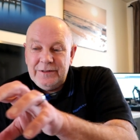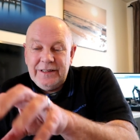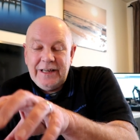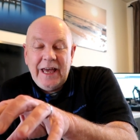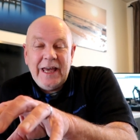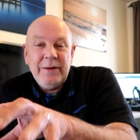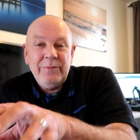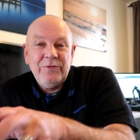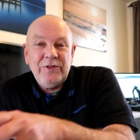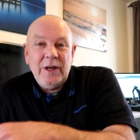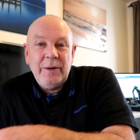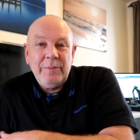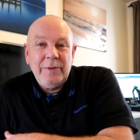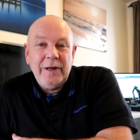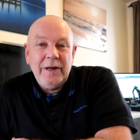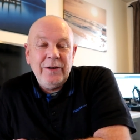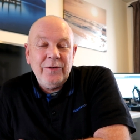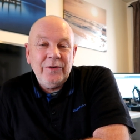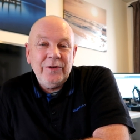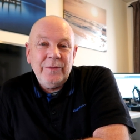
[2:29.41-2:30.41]
games they
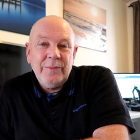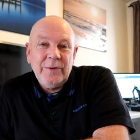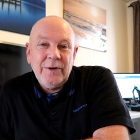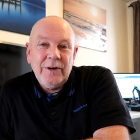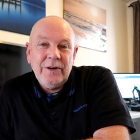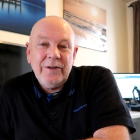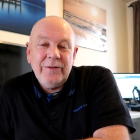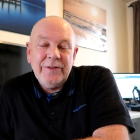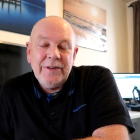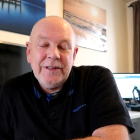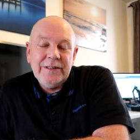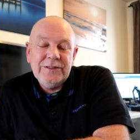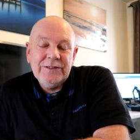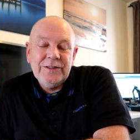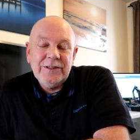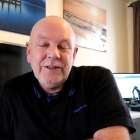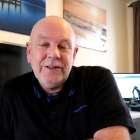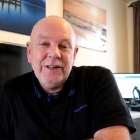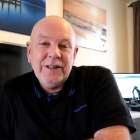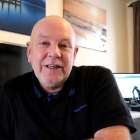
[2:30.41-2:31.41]
play on the bar things,
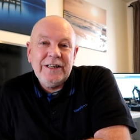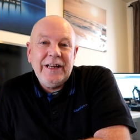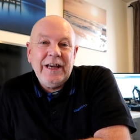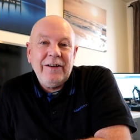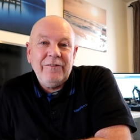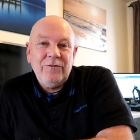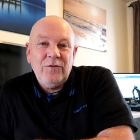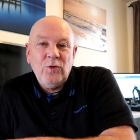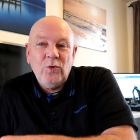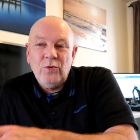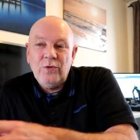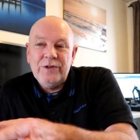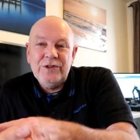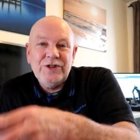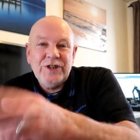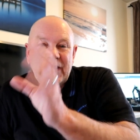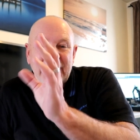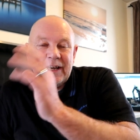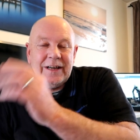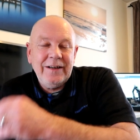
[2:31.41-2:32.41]
you know the Connect Four
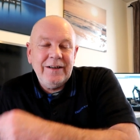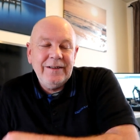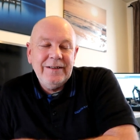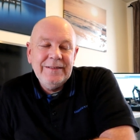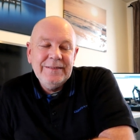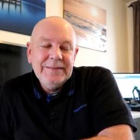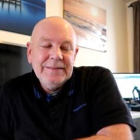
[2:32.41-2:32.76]
and Jenga.